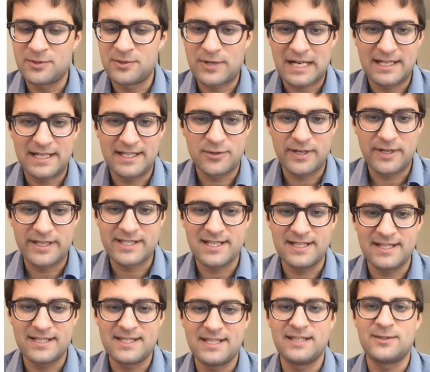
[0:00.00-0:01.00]
directly
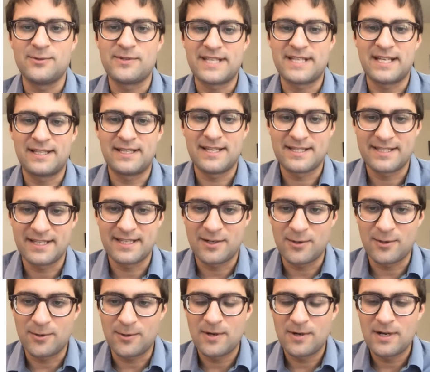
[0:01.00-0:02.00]
translates into
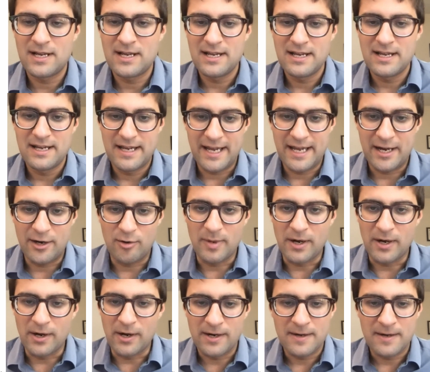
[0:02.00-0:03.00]
statistical error
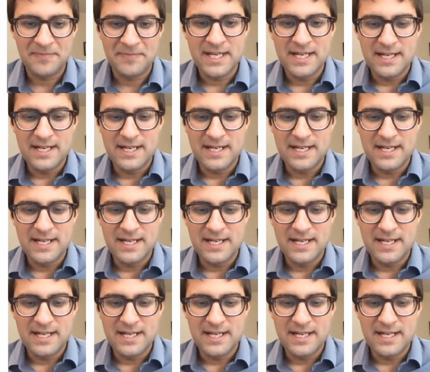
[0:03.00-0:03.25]
bar.